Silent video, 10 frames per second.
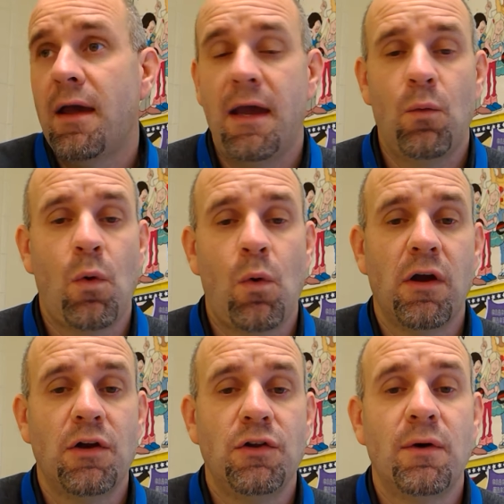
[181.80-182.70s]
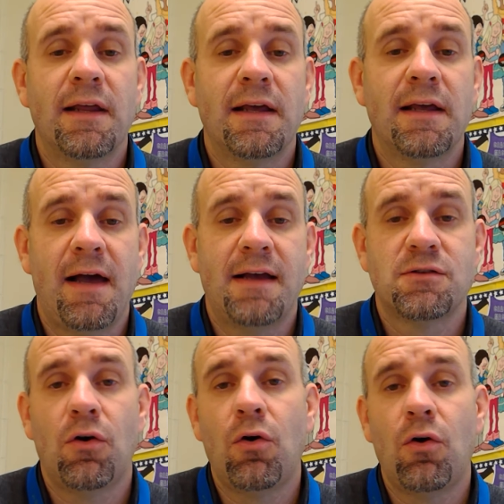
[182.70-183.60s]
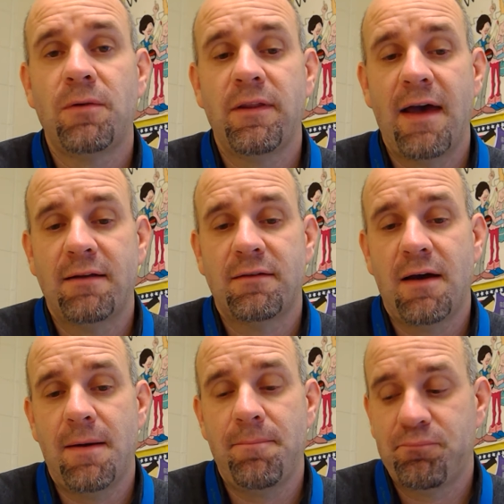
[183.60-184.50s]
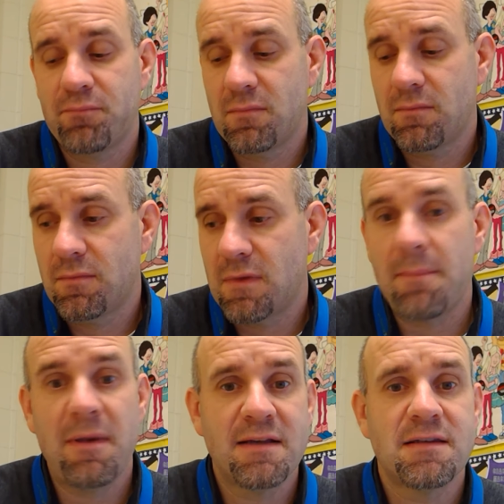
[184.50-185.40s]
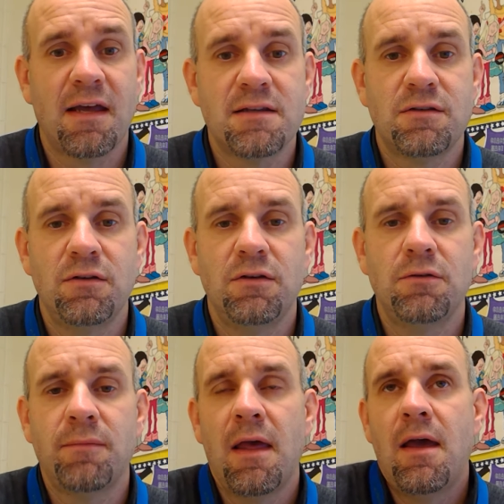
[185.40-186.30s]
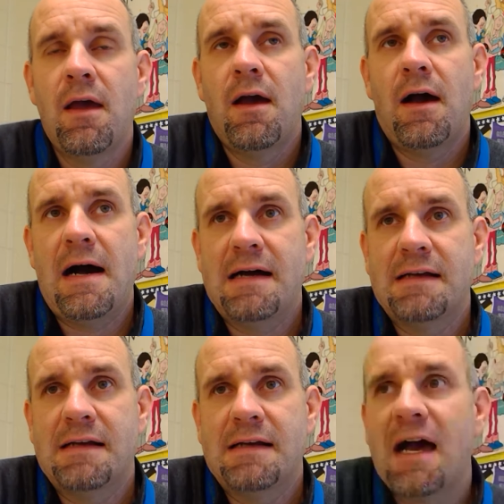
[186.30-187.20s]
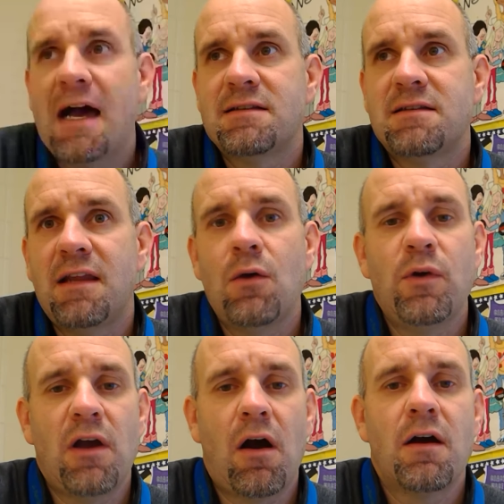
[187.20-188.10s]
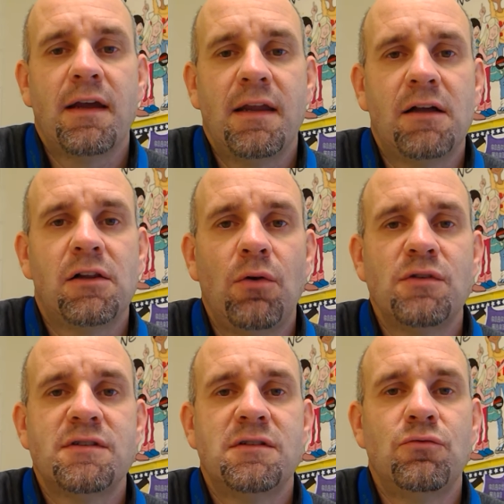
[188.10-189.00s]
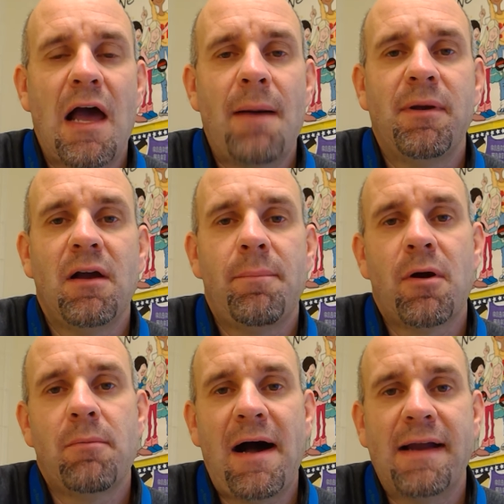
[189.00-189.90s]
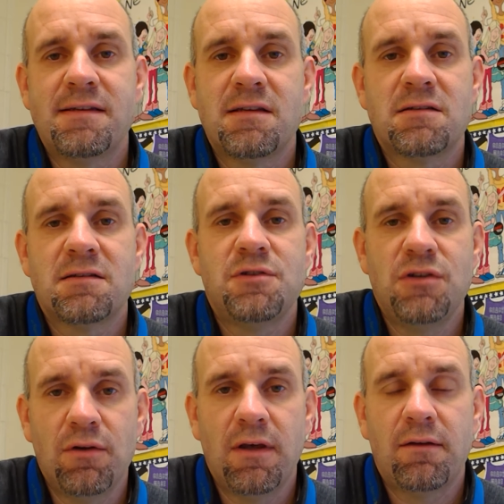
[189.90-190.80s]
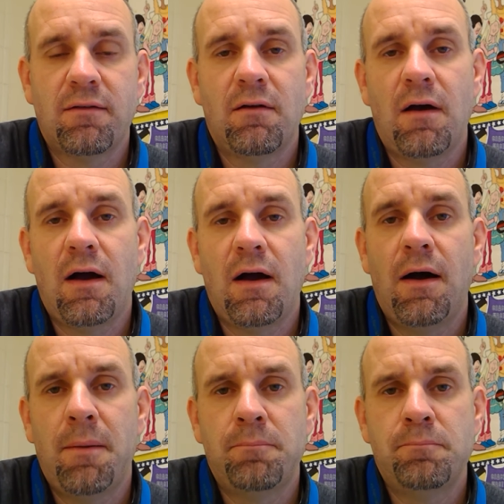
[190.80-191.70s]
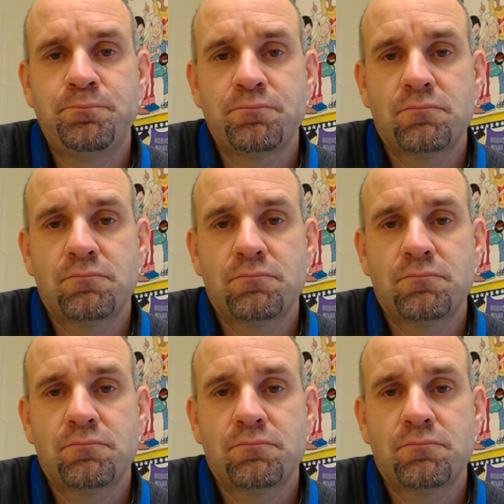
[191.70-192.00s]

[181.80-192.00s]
and what we are doing in class. So hopefully that makes sense to you. Science today, we are getting close to wrapping up our body systems unit. And